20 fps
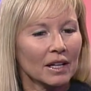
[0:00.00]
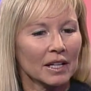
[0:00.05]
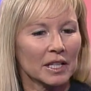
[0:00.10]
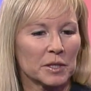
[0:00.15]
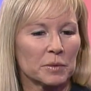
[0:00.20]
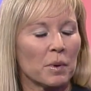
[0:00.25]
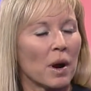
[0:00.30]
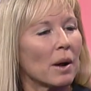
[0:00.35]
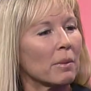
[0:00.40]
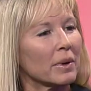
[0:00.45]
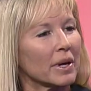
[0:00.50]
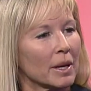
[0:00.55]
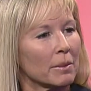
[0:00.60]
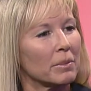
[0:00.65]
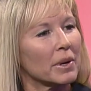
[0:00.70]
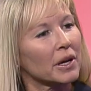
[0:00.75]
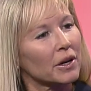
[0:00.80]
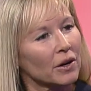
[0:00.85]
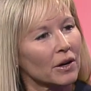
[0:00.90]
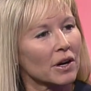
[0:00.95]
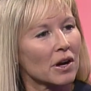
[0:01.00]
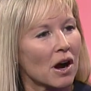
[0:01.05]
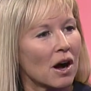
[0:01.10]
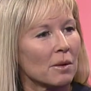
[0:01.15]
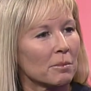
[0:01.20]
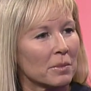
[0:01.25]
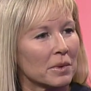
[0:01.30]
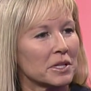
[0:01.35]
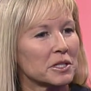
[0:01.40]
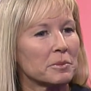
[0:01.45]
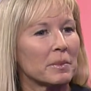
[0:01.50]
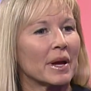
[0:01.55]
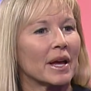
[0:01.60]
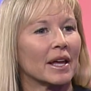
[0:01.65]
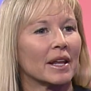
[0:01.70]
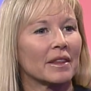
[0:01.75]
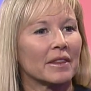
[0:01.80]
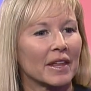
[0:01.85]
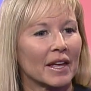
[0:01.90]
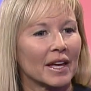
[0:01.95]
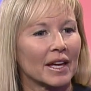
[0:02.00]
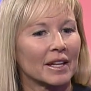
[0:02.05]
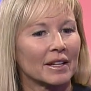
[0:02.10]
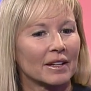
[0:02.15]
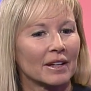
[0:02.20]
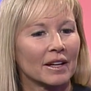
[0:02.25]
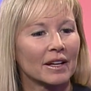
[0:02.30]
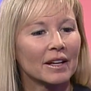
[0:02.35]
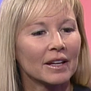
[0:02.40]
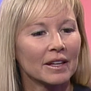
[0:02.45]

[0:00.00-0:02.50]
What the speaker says: it's probably a bigger accomplishment than